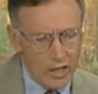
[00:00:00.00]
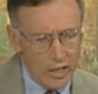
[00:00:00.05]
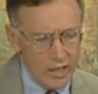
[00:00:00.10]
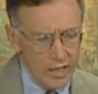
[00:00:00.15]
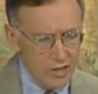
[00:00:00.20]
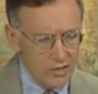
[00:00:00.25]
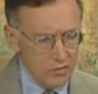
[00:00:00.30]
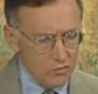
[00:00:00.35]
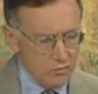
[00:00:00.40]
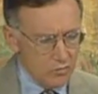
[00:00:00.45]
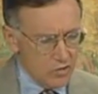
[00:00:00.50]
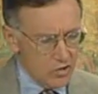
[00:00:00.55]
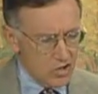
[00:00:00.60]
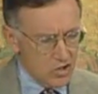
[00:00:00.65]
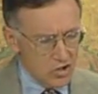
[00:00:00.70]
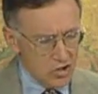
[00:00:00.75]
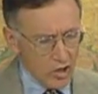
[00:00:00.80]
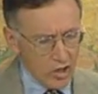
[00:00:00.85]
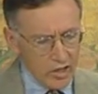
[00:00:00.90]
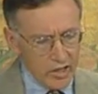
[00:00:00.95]
He
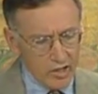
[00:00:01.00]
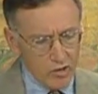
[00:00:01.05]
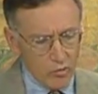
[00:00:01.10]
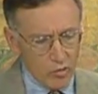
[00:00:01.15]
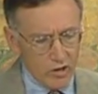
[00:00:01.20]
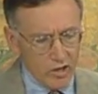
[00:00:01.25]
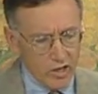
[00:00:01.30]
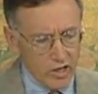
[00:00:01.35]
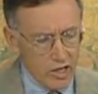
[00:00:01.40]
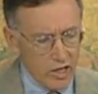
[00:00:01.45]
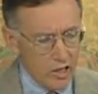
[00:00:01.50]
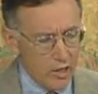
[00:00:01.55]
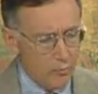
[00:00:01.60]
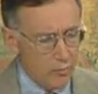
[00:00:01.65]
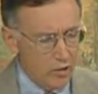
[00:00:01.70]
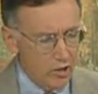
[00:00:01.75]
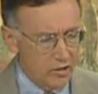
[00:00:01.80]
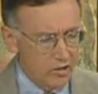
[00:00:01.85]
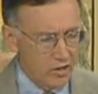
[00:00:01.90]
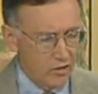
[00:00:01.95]
studied with a
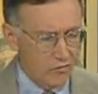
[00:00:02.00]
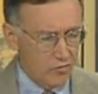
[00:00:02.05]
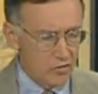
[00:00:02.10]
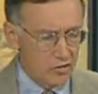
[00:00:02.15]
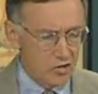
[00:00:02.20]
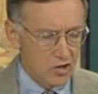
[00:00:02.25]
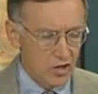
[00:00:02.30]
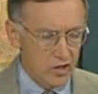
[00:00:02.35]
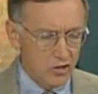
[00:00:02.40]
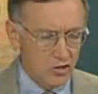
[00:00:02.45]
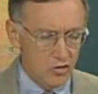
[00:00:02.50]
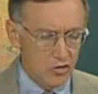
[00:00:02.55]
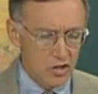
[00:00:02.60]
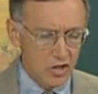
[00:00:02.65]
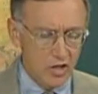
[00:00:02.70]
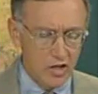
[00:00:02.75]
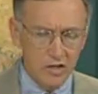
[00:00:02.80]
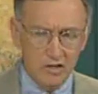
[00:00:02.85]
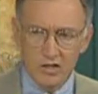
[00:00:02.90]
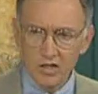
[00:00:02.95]
couple of different
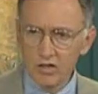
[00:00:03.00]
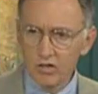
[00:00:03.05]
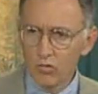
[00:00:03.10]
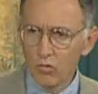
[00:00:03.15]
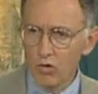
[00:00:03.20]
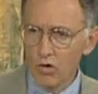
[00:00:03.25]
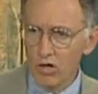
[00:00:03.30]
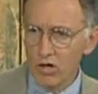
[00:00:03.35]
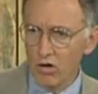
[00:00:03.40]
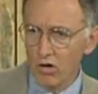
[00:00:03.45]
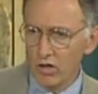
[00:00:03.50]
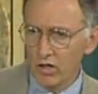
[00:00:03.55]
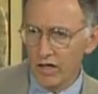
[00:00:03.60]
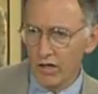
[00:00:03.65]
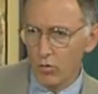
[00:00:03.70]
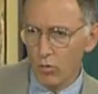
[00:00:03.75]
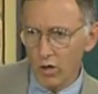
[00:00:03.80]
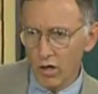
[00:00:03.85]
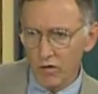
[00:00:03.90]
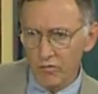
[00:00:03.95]
teachers, and it didn't work all
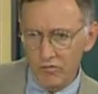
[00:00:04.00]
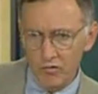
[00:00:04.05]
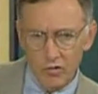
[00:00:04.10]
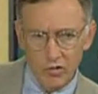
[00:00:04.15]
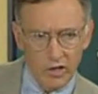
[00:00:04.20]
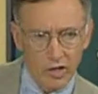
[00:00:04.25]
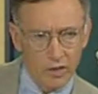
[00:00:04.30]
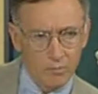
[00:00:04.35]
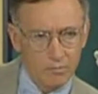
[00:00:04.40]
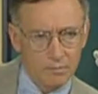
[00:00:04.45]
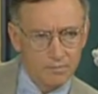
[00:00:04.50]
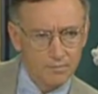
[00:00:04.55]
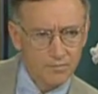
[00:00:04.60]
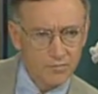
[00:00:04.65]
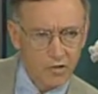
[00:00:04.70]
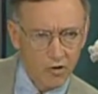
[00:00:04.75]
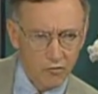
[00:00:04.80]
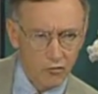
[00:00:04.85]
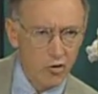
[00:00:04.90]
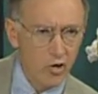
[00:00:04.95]
that well
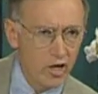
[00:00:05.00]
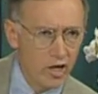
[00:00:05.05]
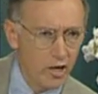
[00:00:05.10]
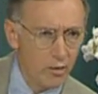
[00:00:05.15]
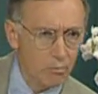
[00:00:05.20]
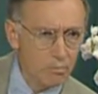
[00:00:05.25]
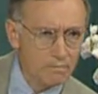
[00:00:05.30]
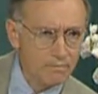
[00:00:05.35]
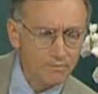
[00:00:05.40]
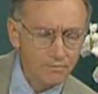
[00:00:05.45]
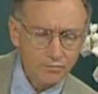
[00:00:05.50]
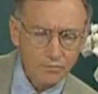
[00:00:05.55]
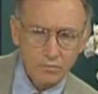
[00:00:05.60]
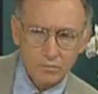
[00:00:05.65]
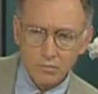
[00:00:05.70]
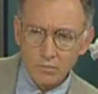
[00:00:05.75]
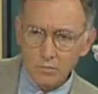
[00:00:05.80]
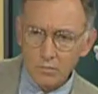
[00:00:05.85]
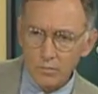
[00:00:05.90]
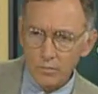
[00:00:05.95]
for him.
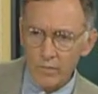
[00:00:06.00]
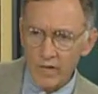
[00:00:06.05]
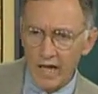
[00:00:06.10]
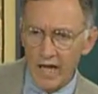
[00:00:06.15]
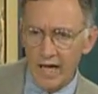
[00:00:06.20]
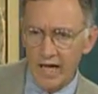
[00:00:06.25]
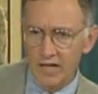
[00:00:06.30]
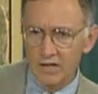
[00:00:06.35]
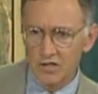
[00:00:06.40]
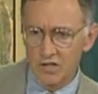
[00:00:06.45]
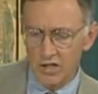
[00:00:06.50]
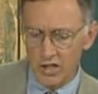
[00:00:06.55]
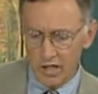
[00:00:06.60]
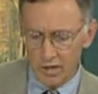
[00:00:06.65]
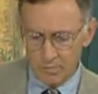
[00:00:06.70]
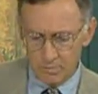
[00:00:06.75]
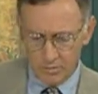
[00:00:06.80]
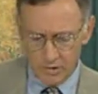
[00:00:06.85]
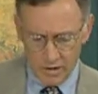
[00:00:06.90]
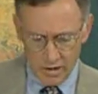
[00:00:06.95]

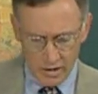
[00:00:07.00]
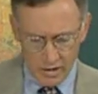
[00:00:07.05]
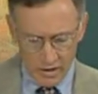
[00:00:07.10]
And